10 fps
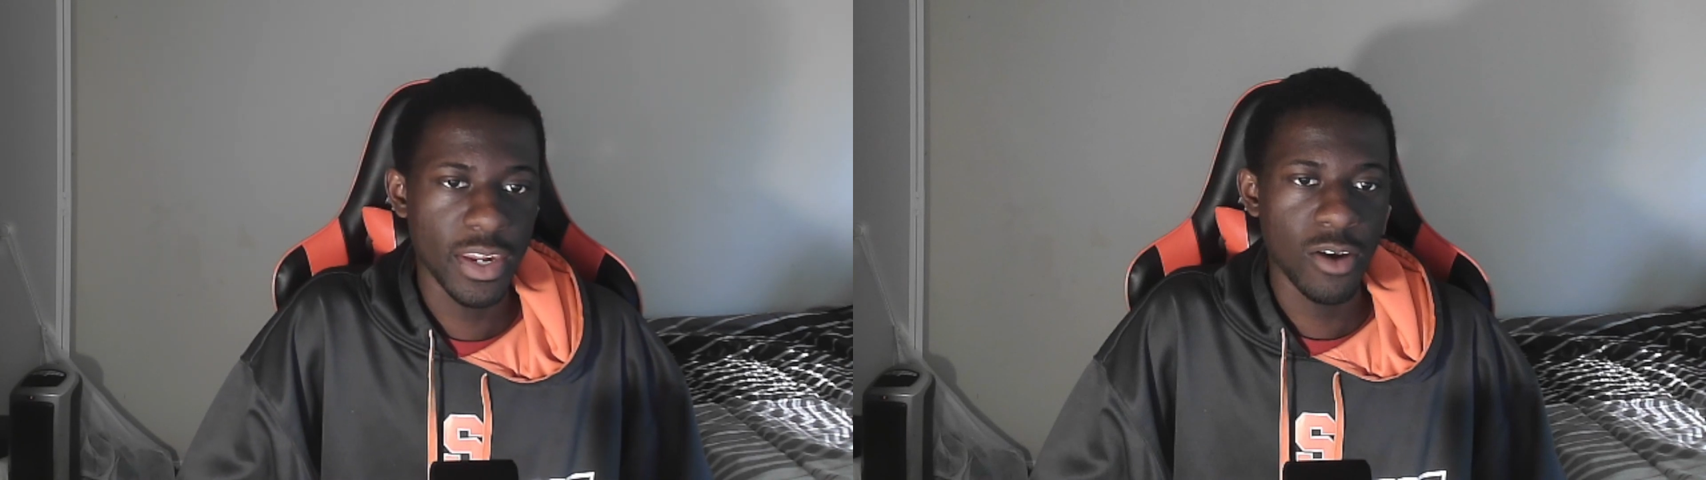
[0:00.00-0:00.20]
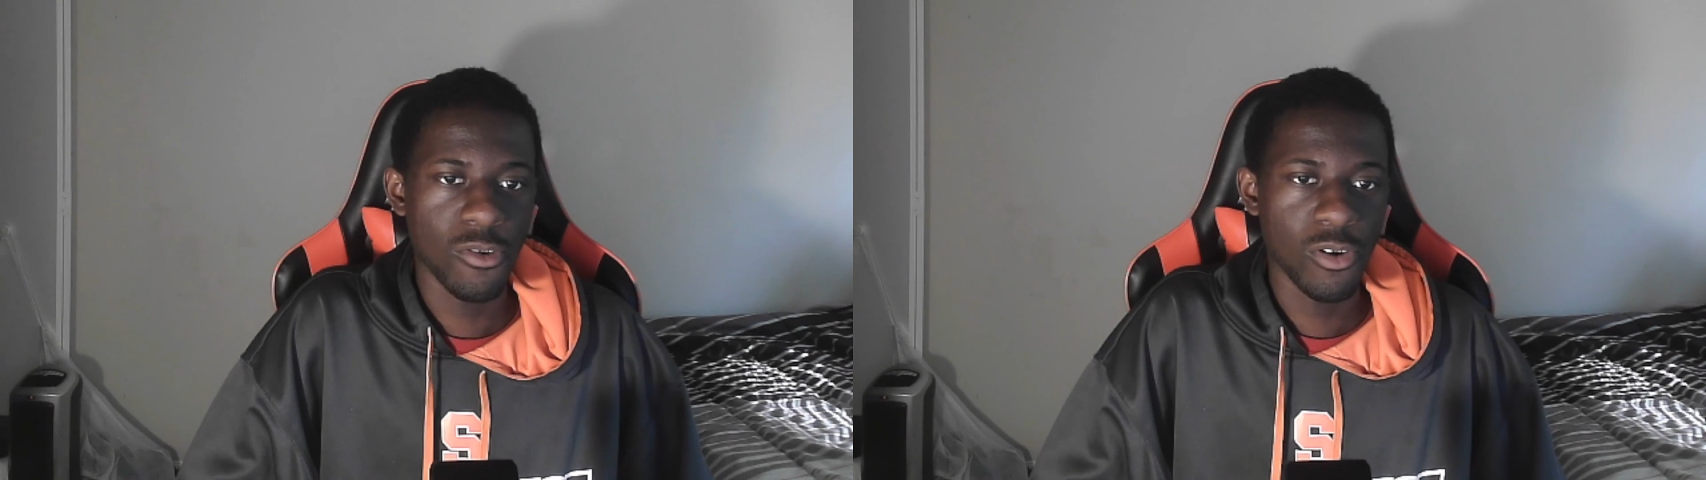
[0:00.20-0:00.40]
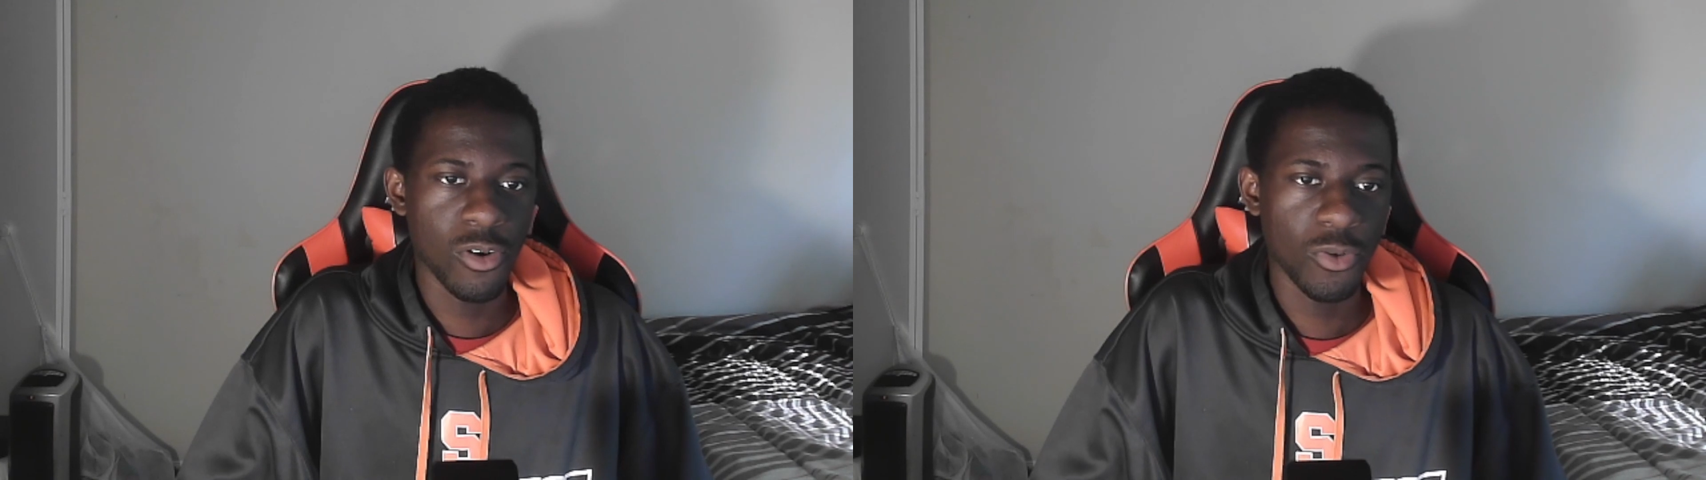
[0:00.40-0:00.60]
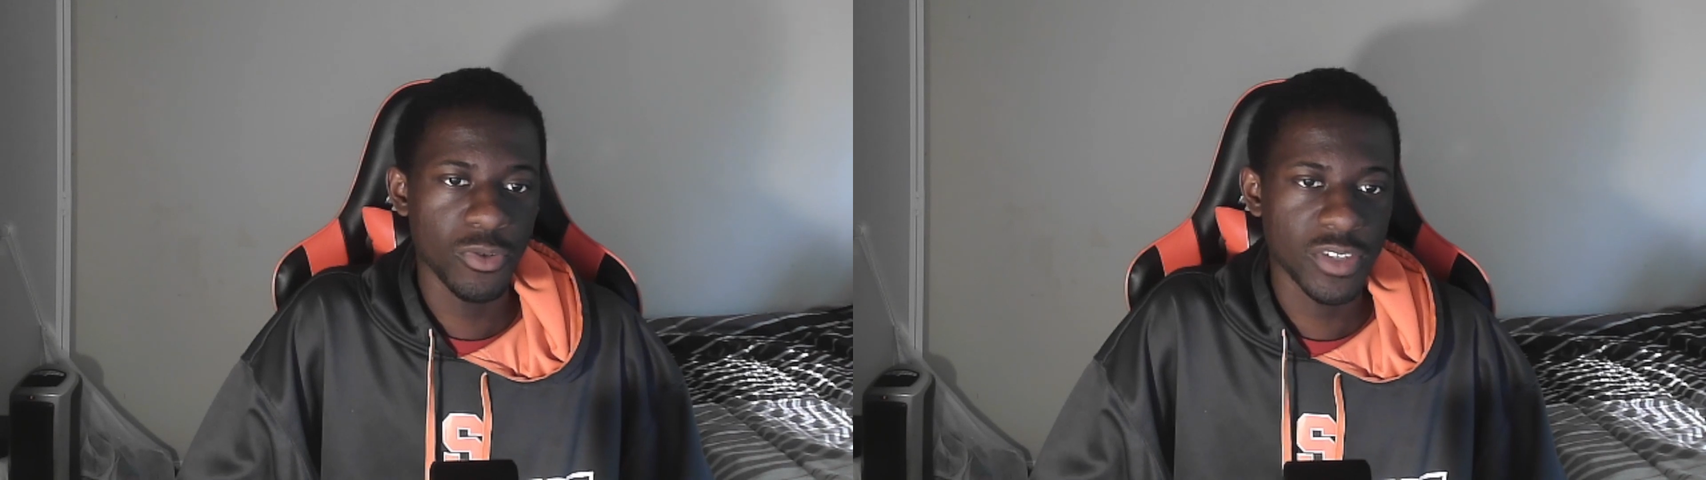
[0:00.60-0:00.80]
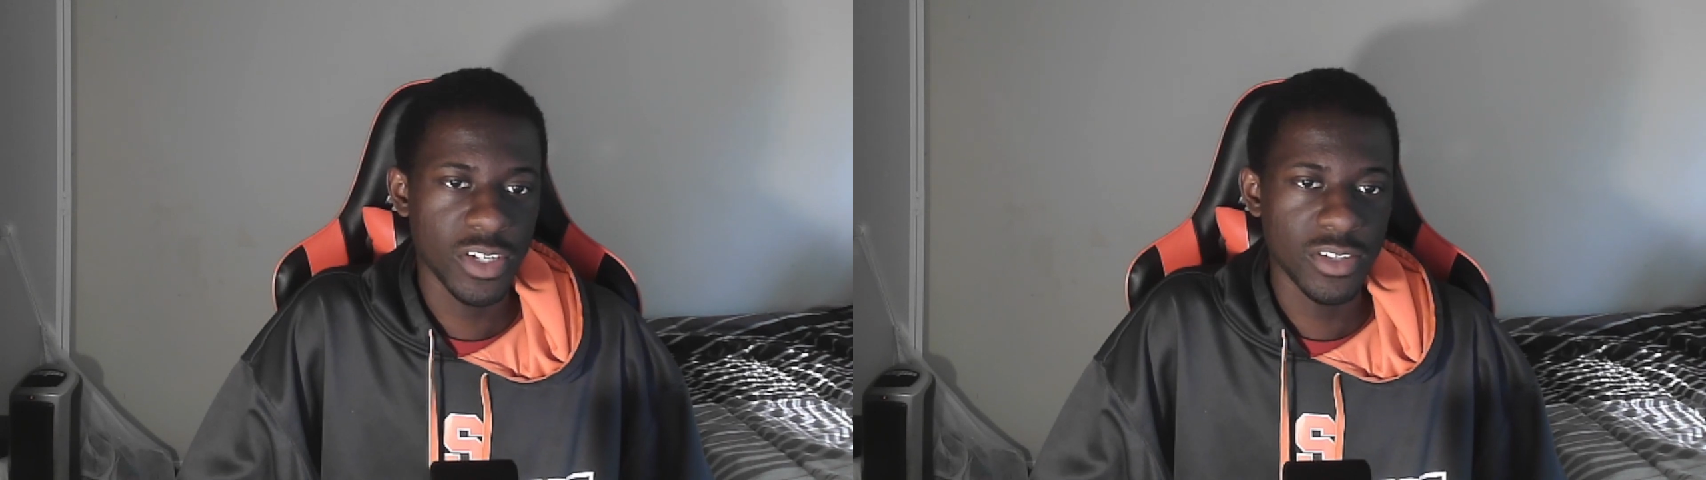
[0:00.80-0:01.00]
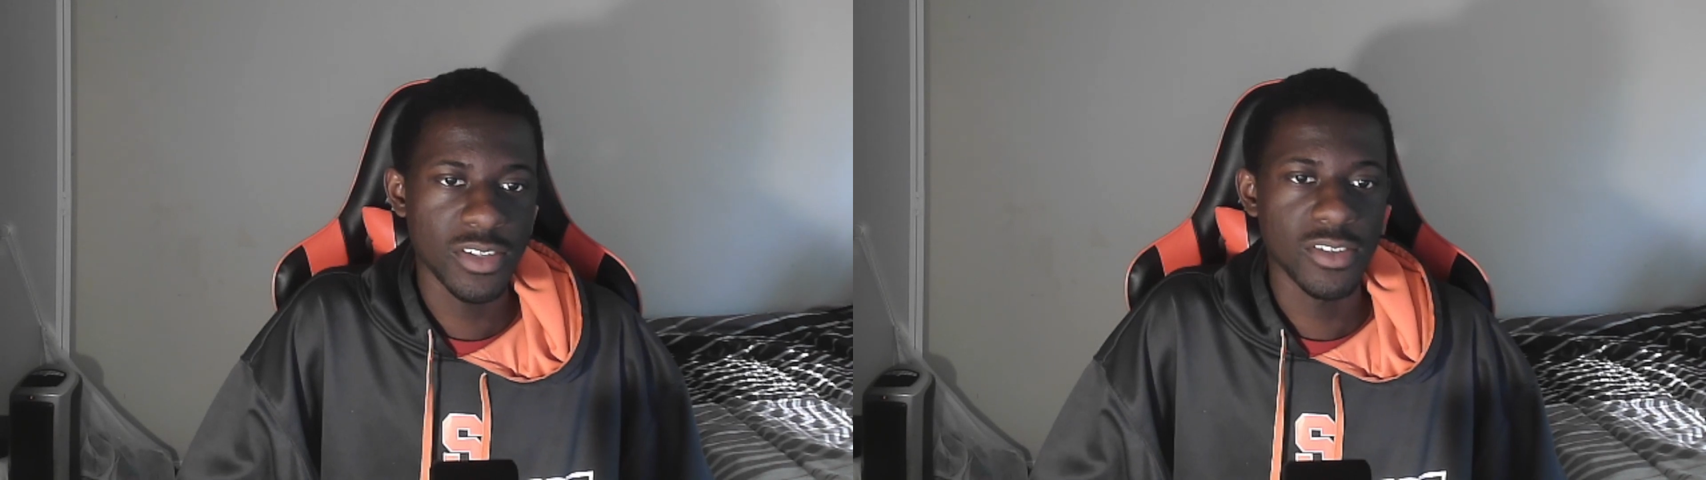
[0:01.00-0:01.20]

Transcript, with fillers: out all those kind of